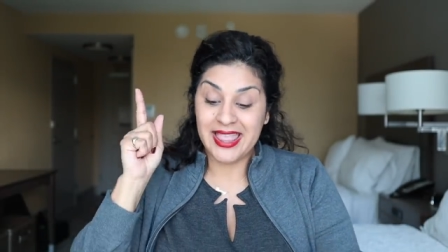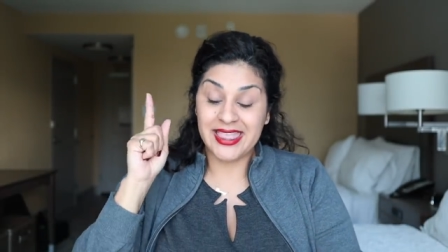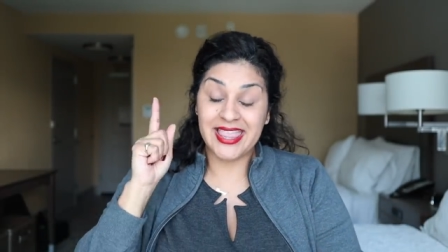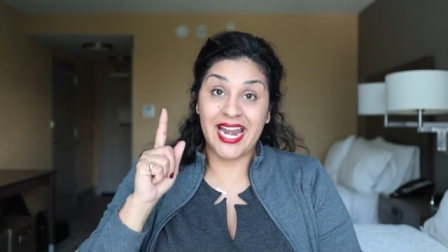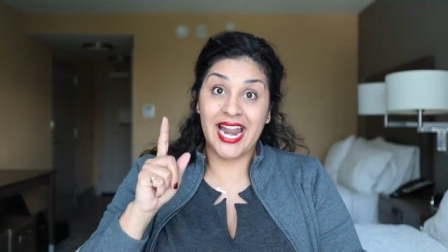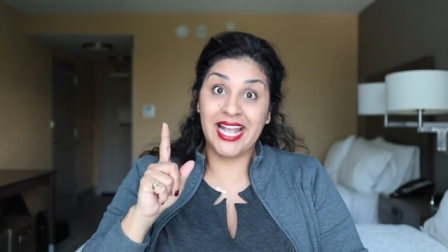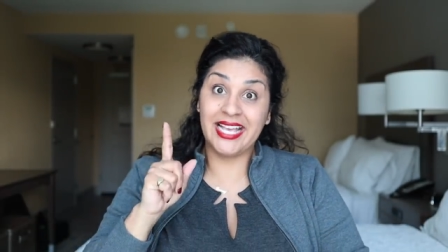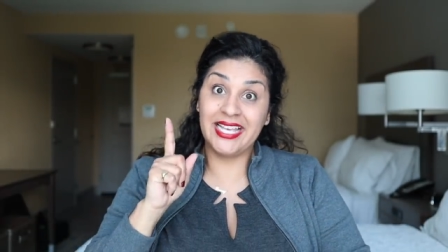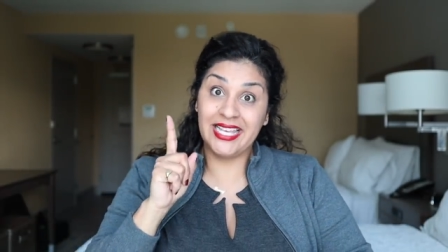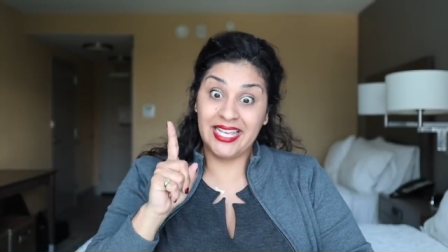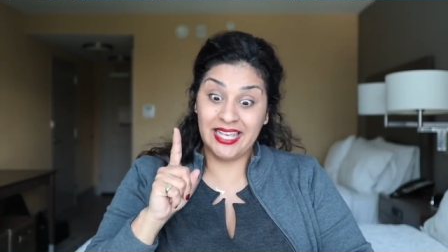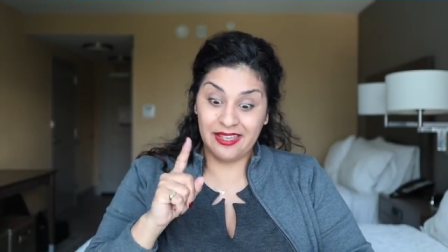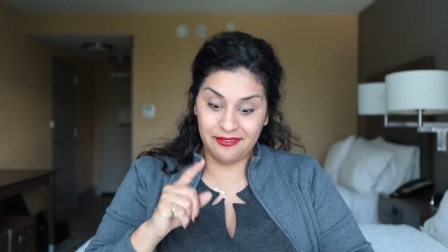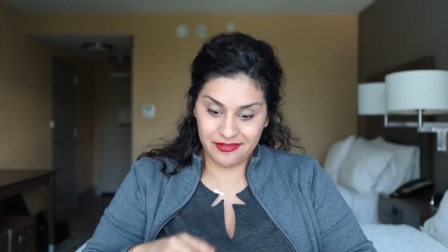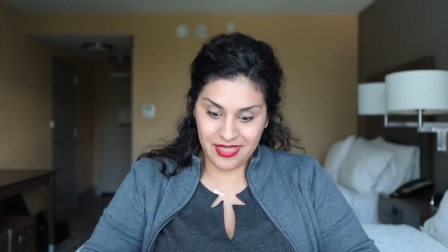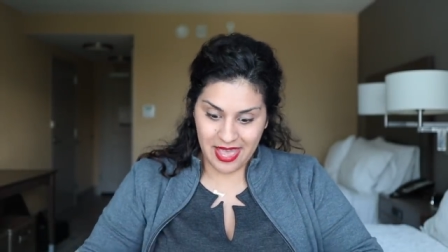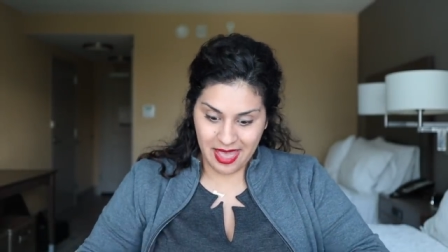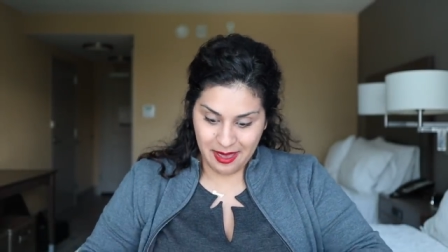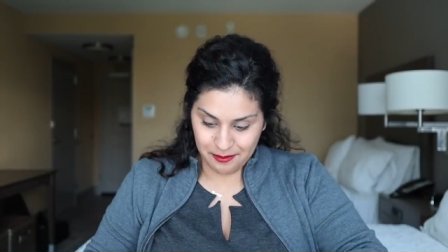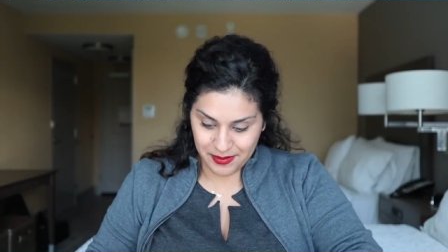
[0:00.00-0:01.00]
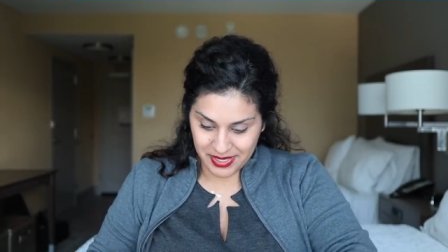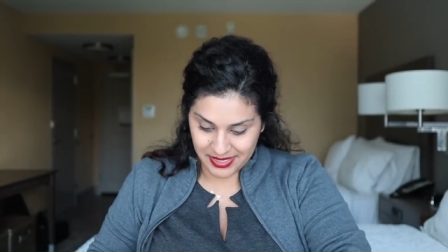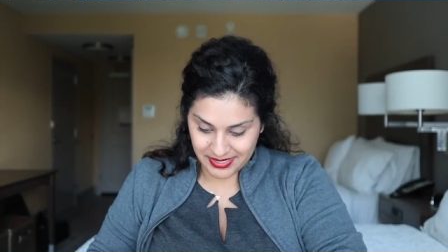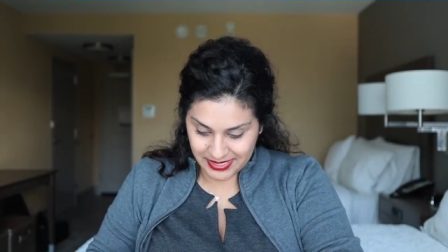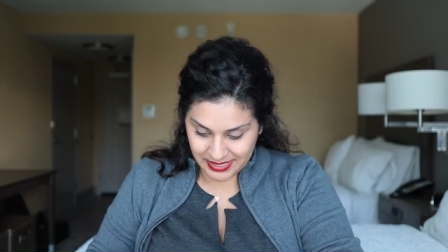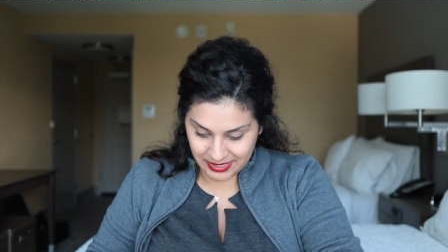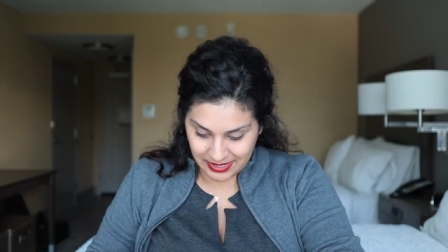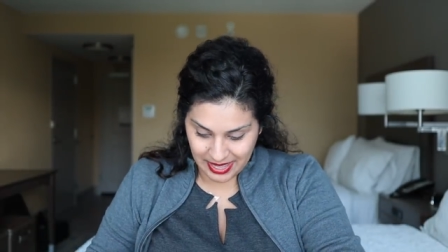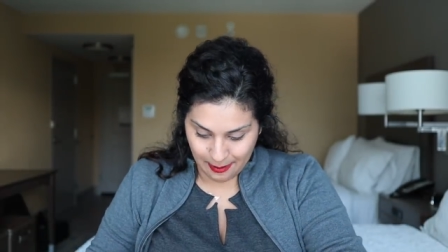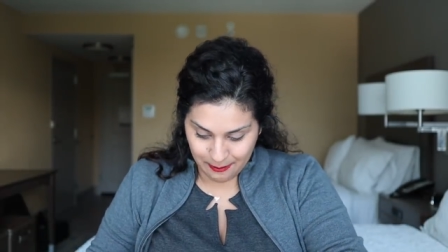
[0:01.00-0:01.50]
then I can give them
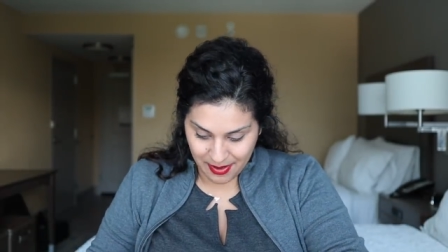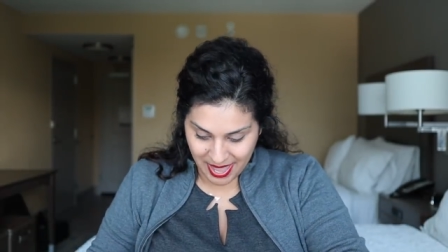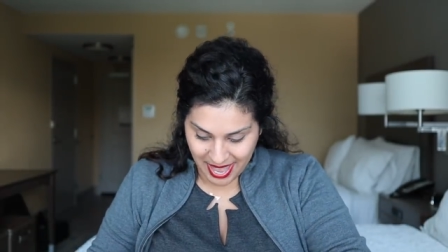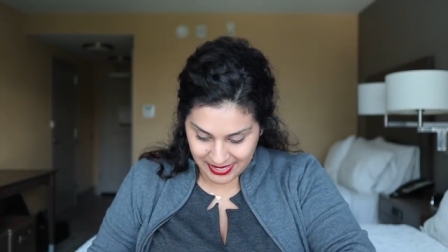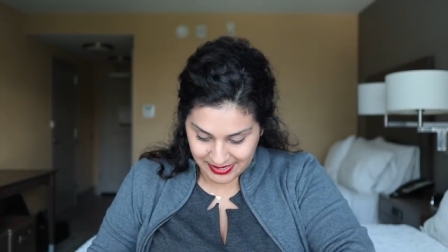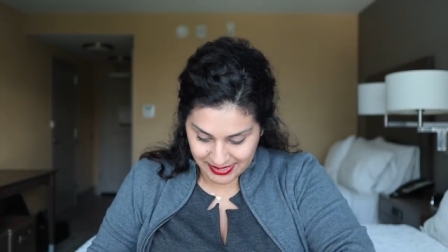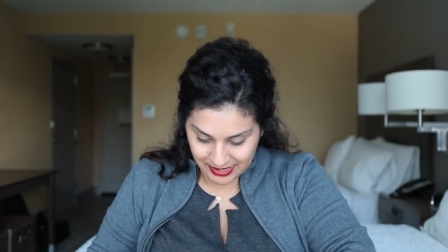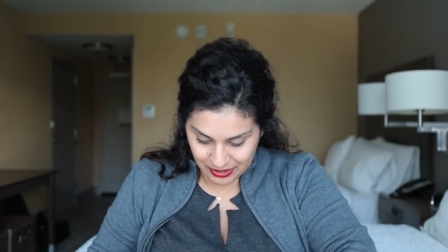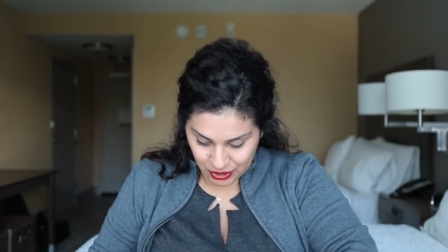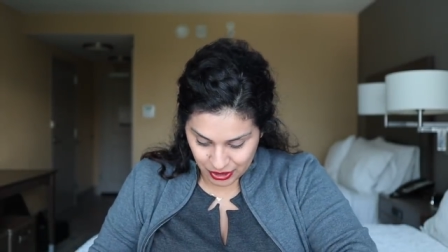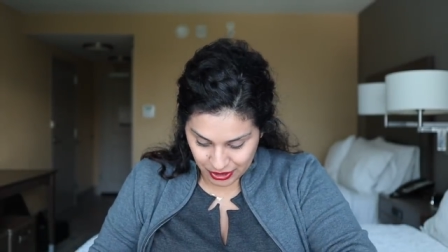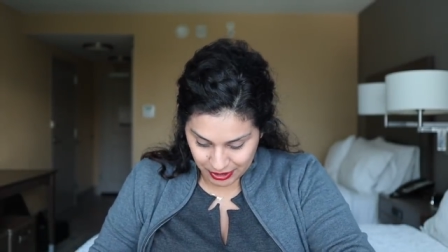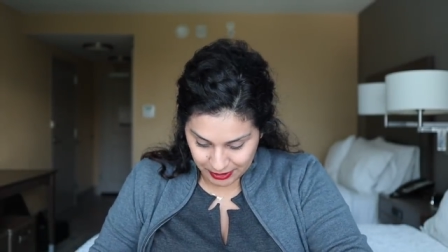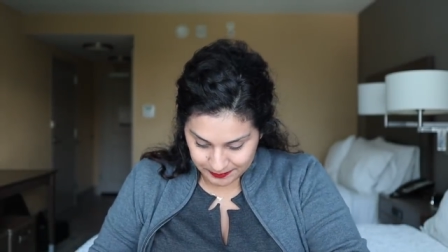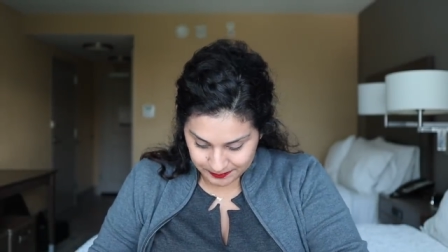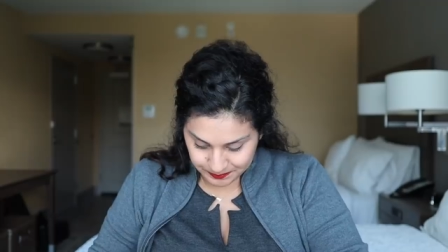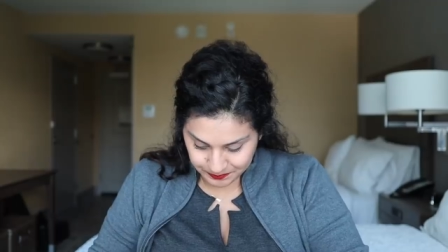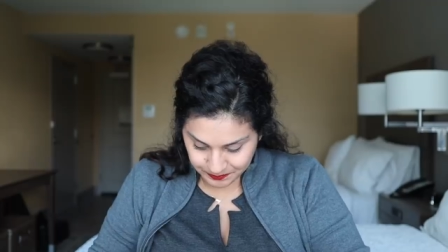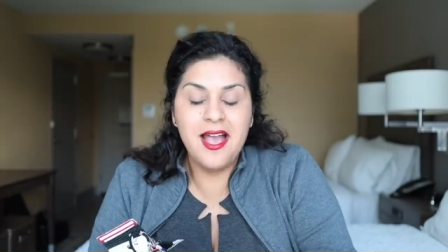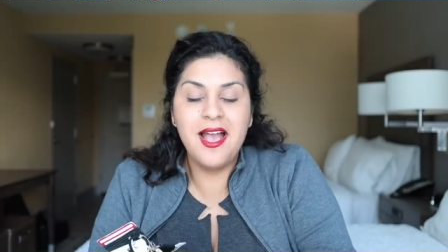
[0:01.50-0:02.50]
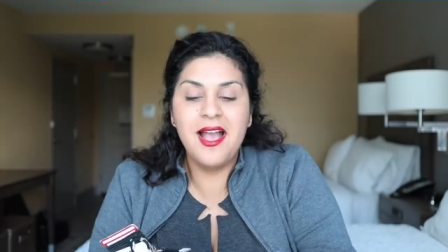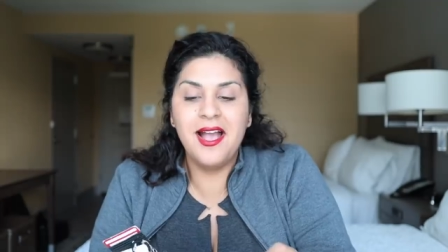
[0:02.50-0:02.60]
to that passenger.